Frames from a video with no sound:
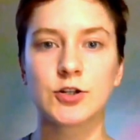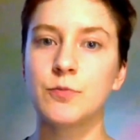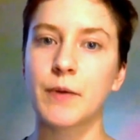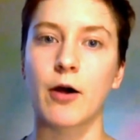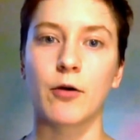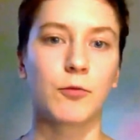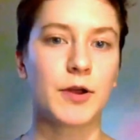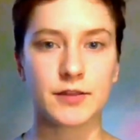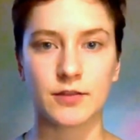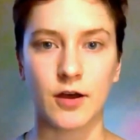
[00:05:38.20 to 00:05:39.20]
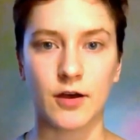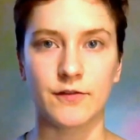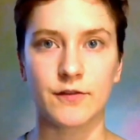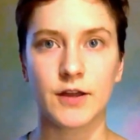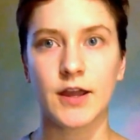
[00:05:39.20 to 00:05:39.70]
to power with
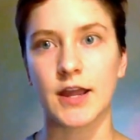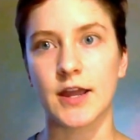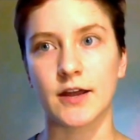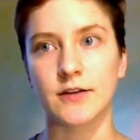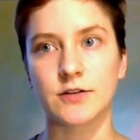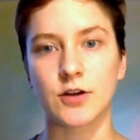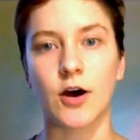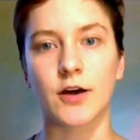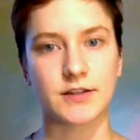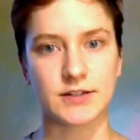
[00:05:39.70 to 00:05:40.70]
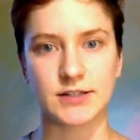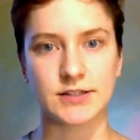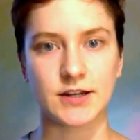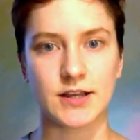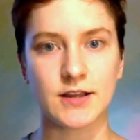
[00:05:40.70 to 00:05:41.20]
love and
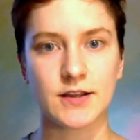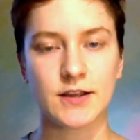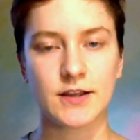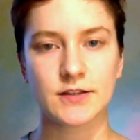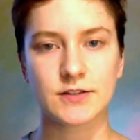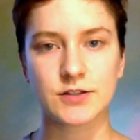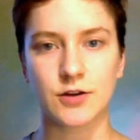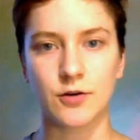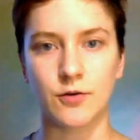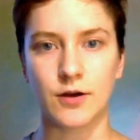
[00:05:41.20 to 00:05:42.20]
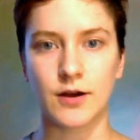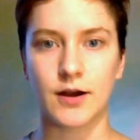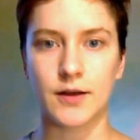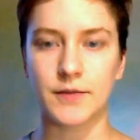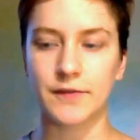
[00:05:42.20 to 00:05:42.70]
authenticity. So
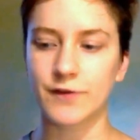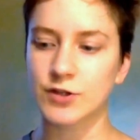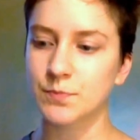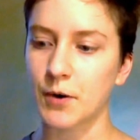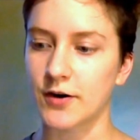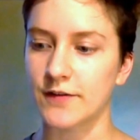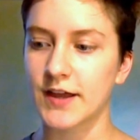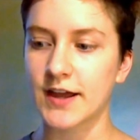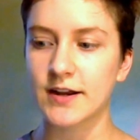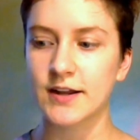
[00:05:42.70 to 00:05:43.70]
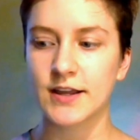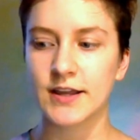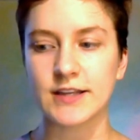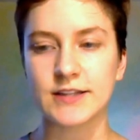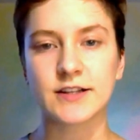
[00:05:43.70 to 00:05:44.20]
the first part of that
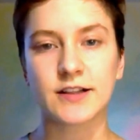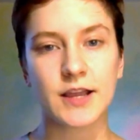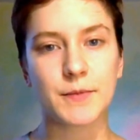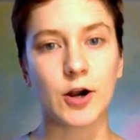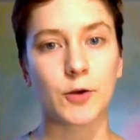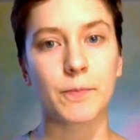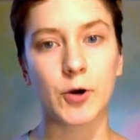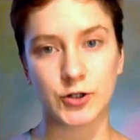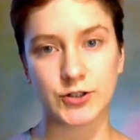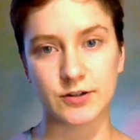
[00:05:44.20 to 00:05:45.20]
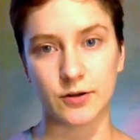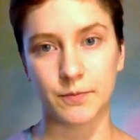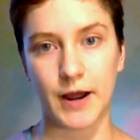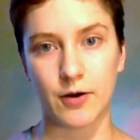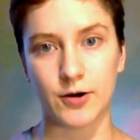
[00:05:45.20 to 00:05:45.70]
is claiming our
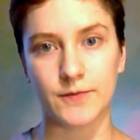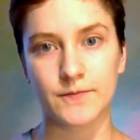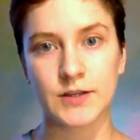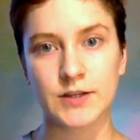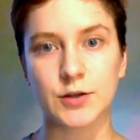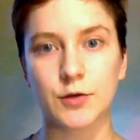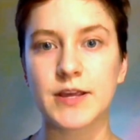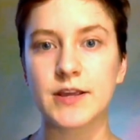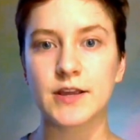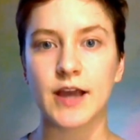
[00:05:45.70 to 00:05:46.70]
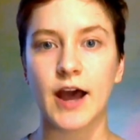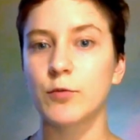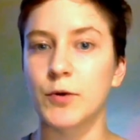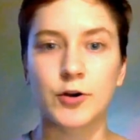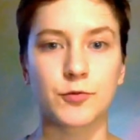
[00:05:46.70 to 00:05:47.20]
personal power. So we have
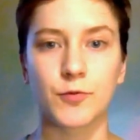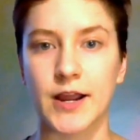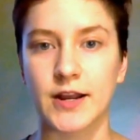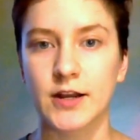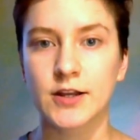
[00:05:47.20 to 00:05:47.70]
a birthright